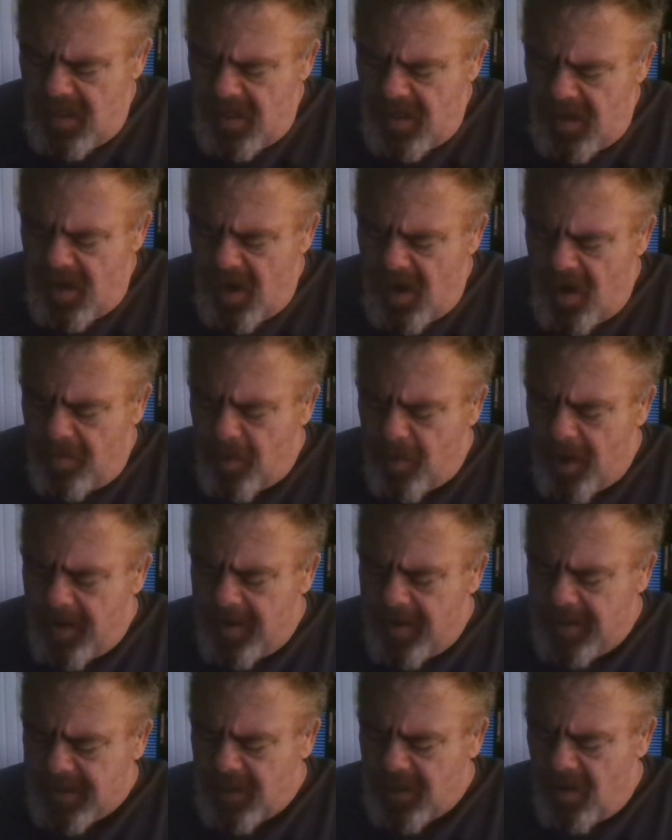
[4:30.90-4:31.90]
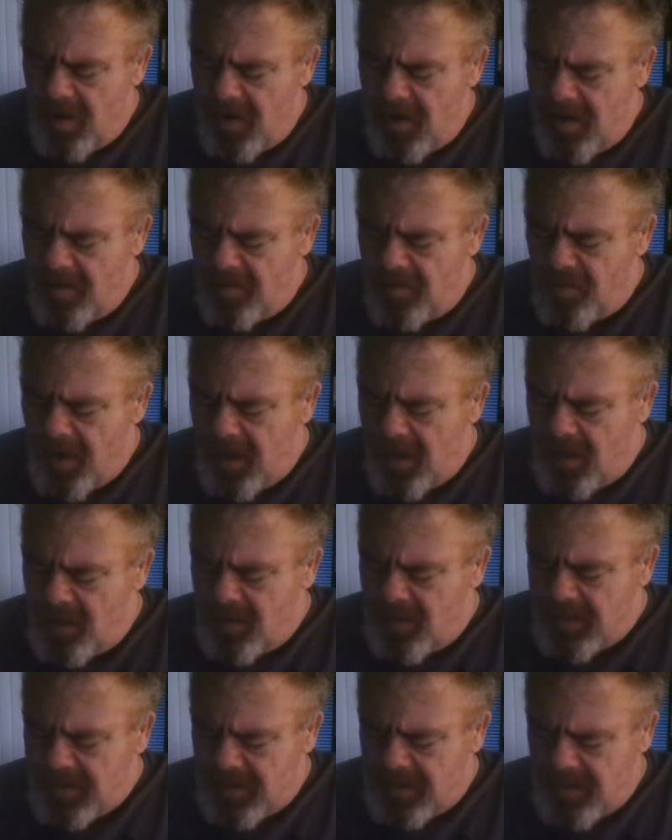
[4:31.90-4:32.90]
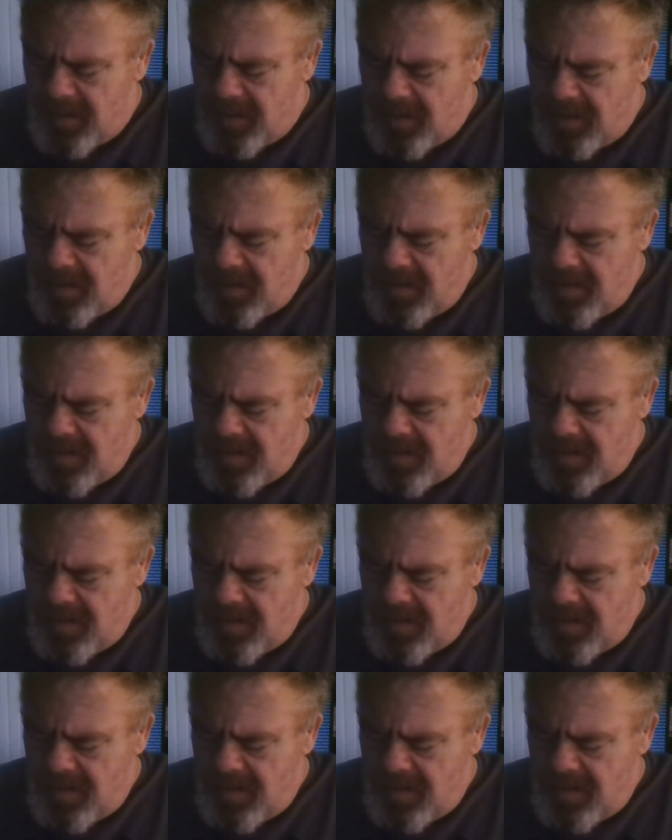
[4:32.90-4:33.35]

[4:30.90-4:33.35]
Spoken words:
Oh, Brian Azzarello is the